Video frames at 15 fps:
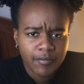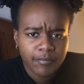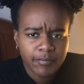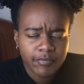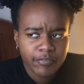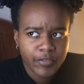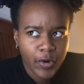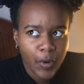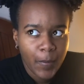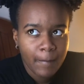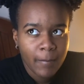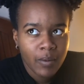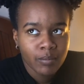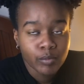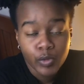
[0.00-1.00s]
from
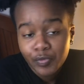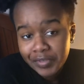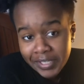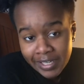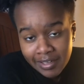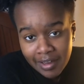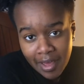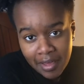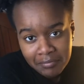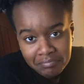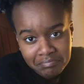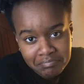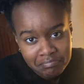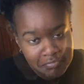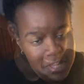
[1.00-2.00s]
moving a lot.
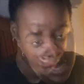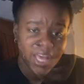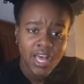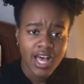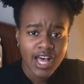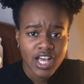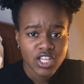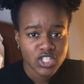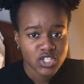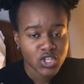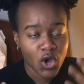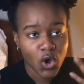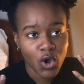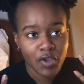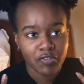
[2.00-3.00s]
Yeah.
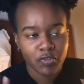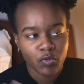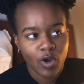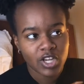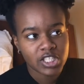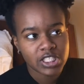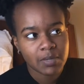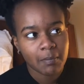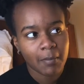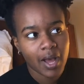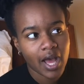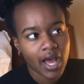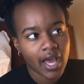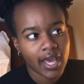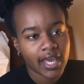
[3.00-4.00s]
So if you watched
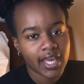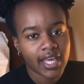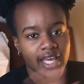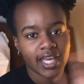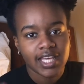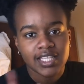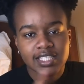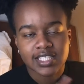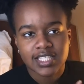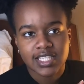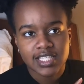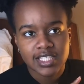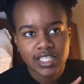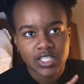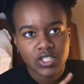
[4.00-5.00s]
my
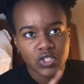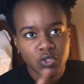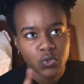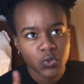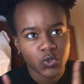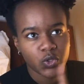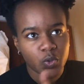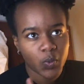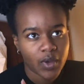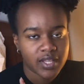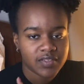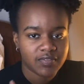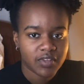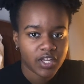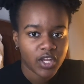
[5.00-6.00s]
TZ to US
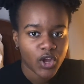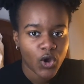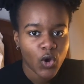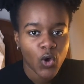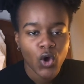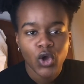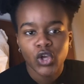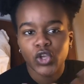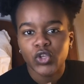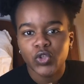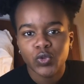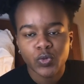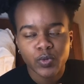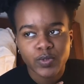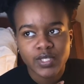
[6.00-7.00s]
video,
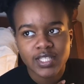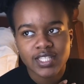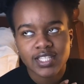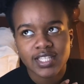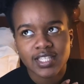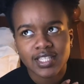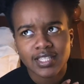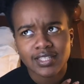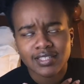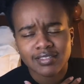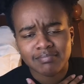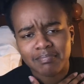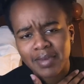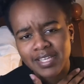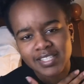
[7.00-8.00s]
you
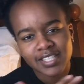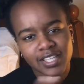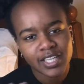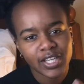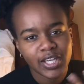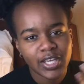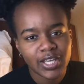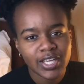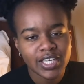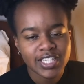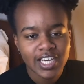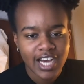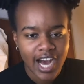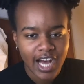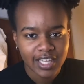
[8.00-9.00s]
basically
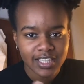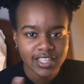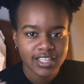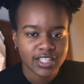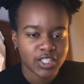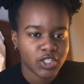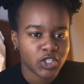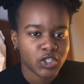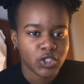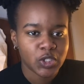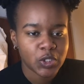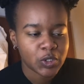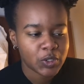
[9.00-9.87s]
got the